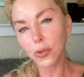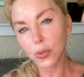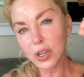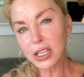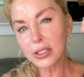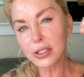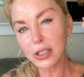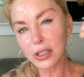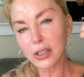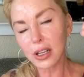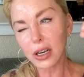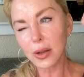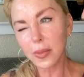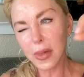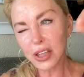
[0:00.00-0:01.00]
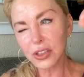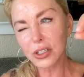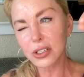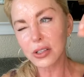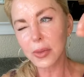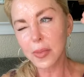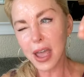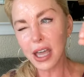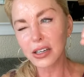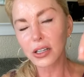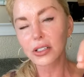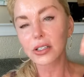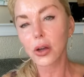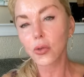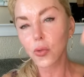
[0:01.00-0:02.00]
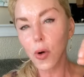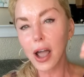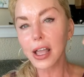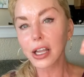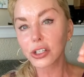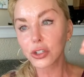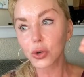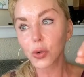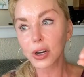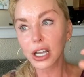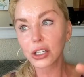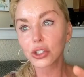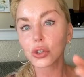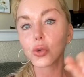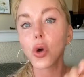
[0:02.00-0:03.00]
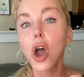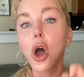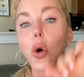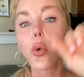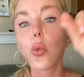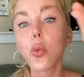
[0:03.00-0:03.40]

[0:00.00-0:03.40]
a reason and a method to the madness of why I do what I do